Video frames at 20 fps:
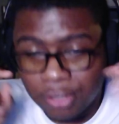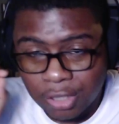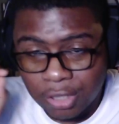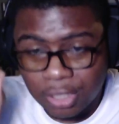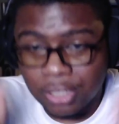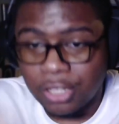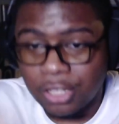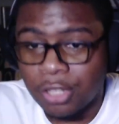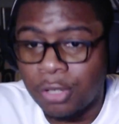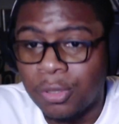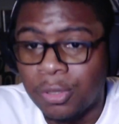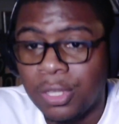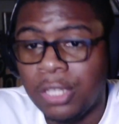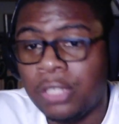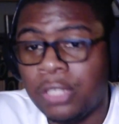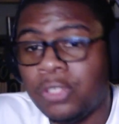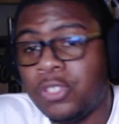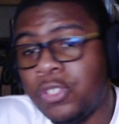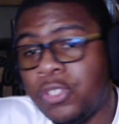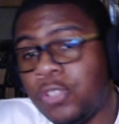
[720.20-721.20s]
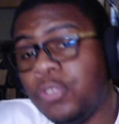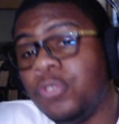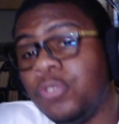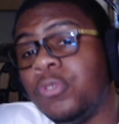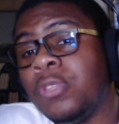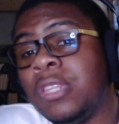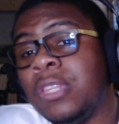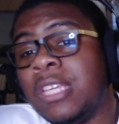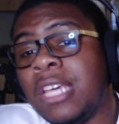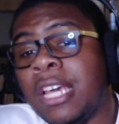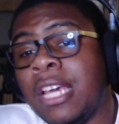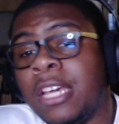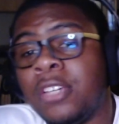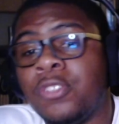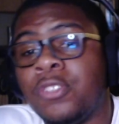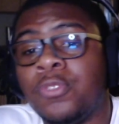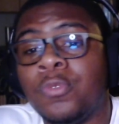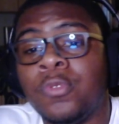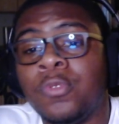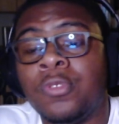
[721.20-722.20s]
go into the
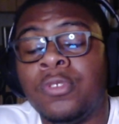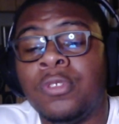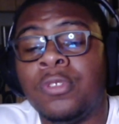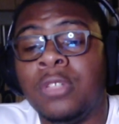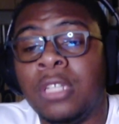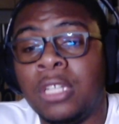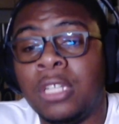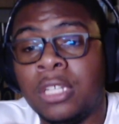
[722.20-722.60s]
actual